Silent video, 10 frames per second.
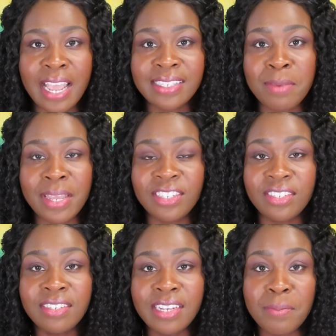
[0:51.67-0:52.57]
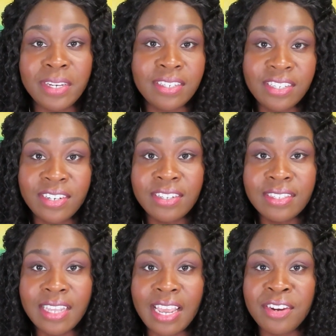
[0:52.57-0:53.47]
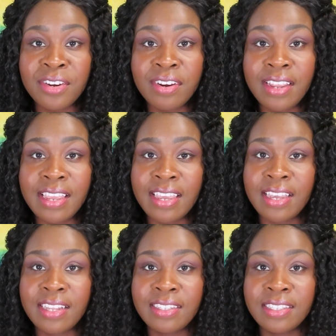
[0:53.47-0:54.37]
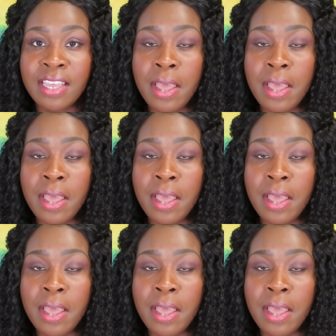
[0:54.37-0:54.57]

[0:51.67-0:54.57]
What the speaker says: As I mentioned, I'm an interior designer and